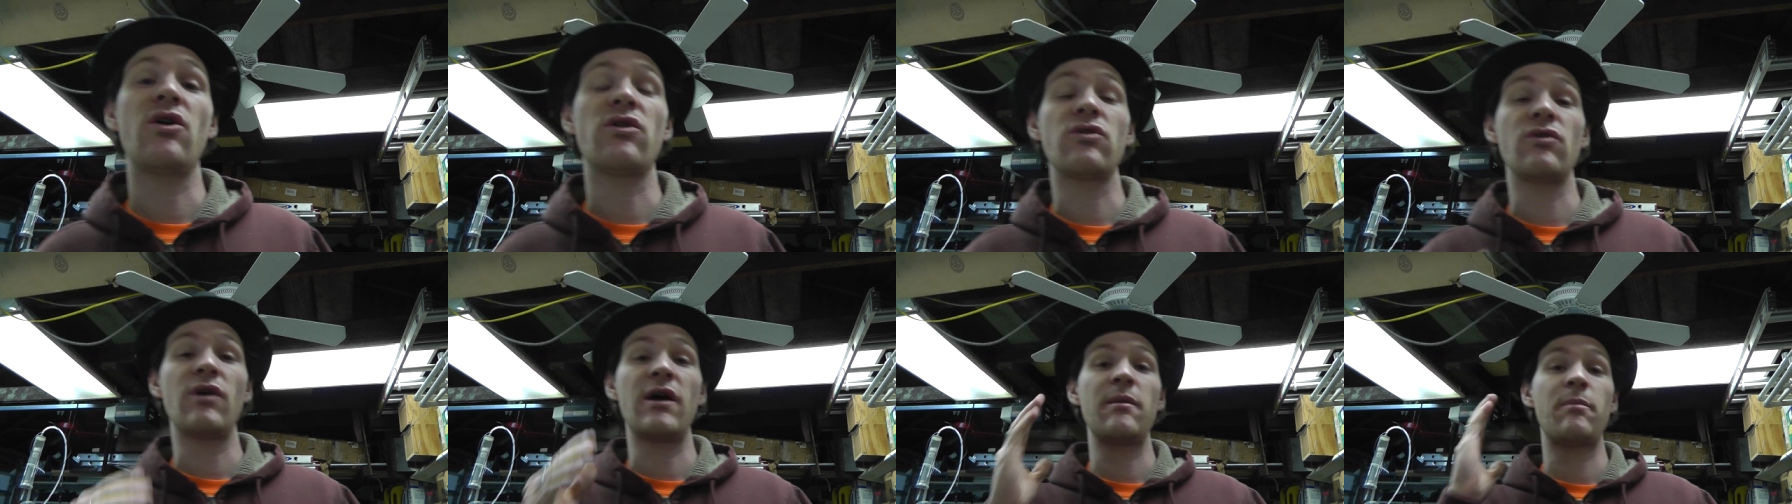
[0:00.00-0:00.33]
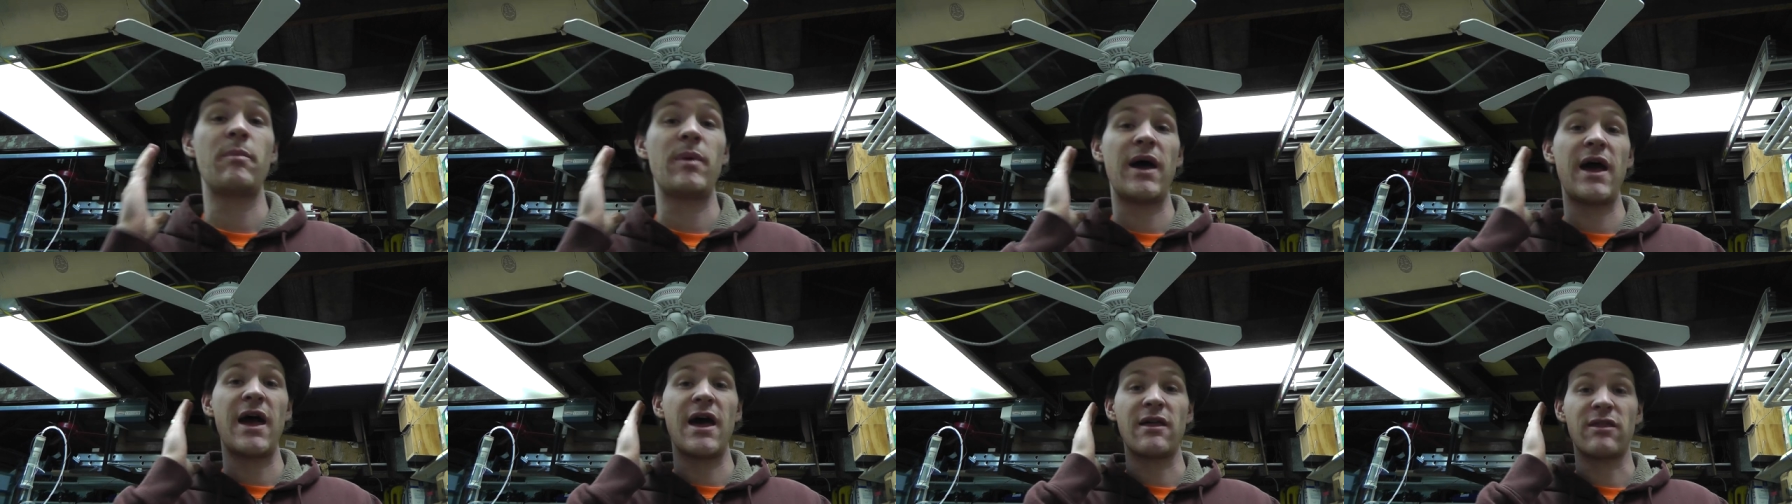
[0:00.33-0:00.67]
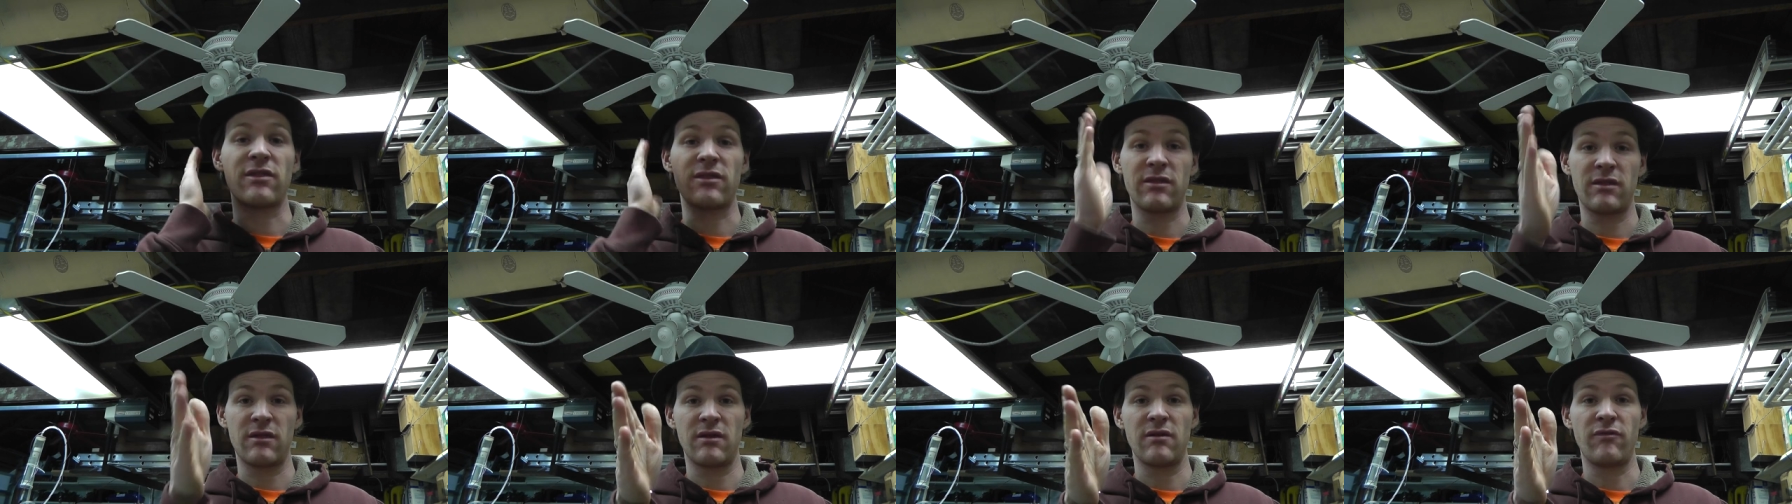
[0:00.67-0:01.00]
on the right
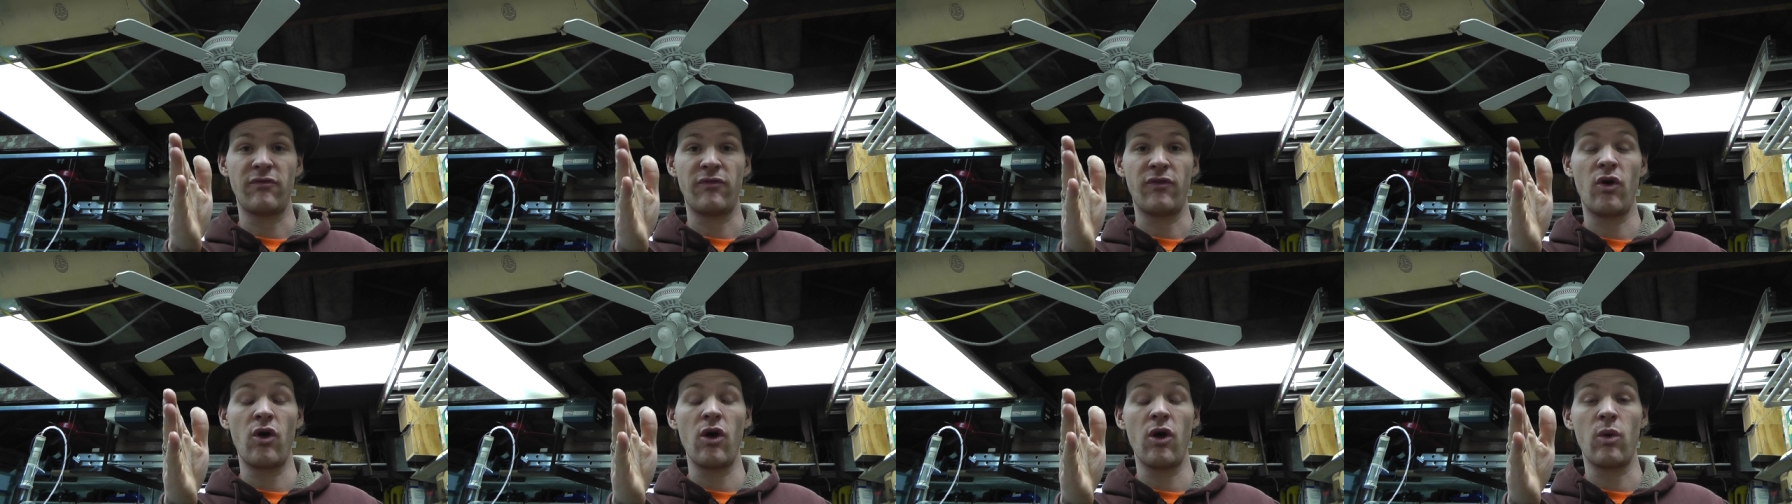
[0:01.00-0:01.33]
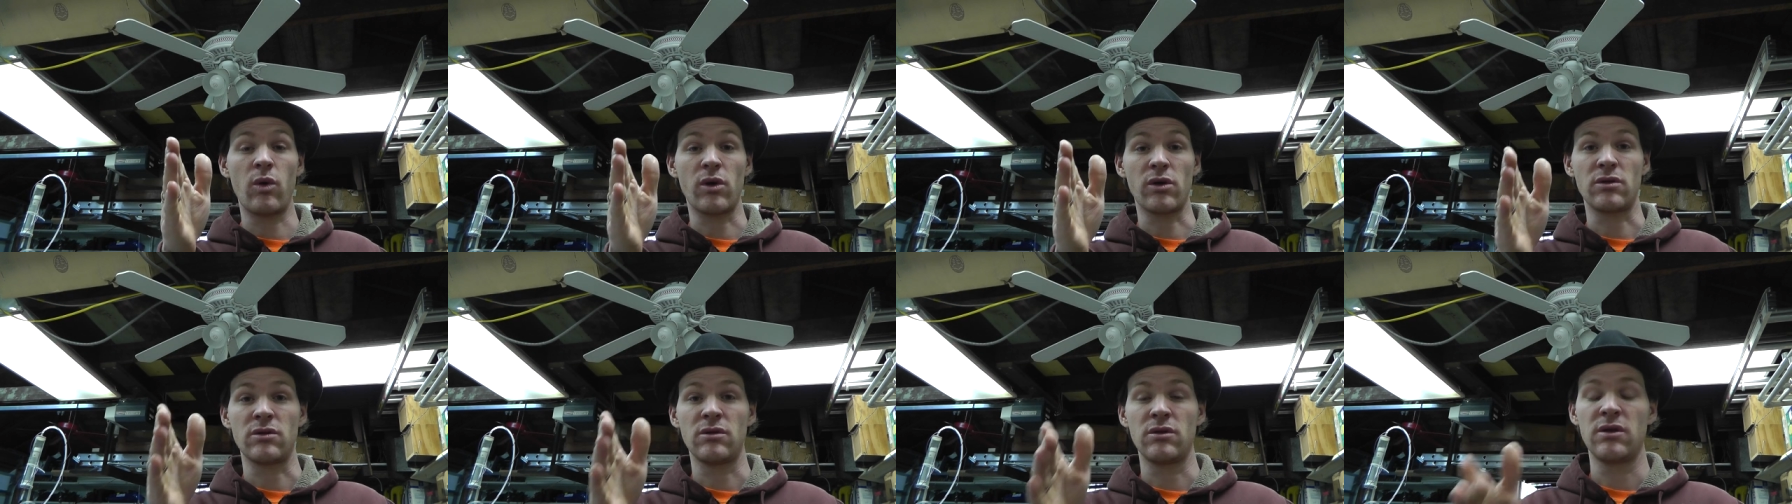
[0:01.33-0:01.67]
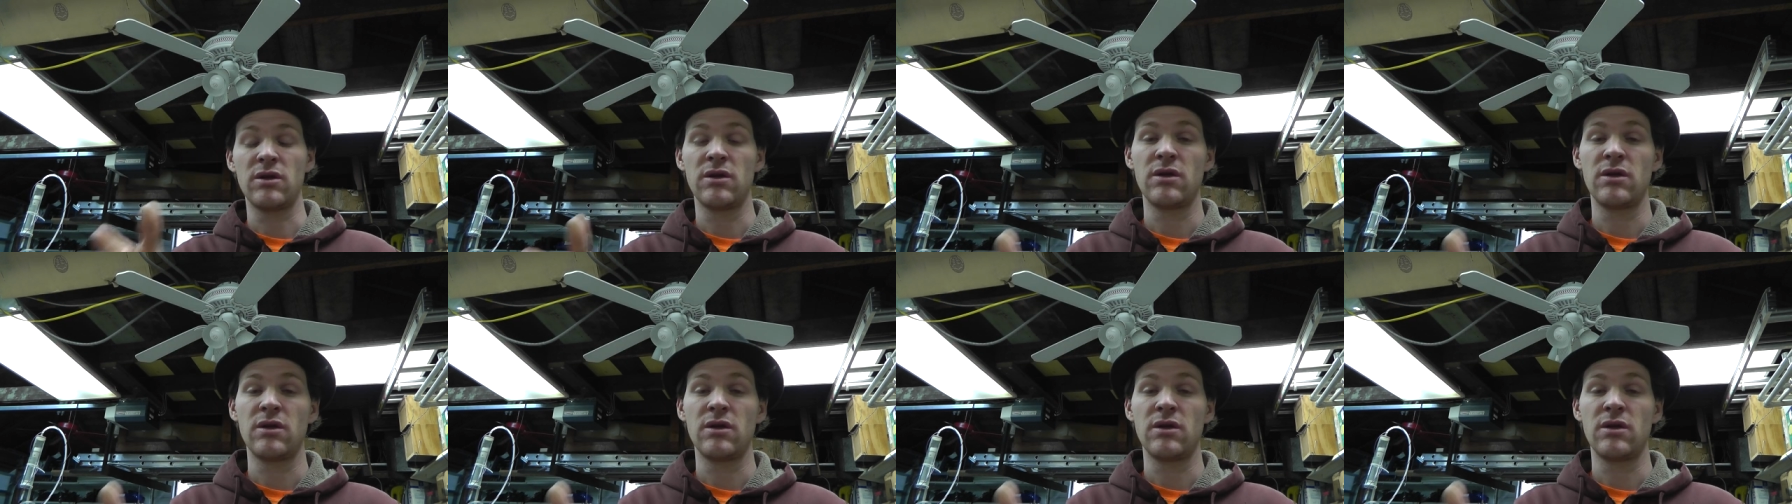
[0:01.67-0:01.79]
path forward.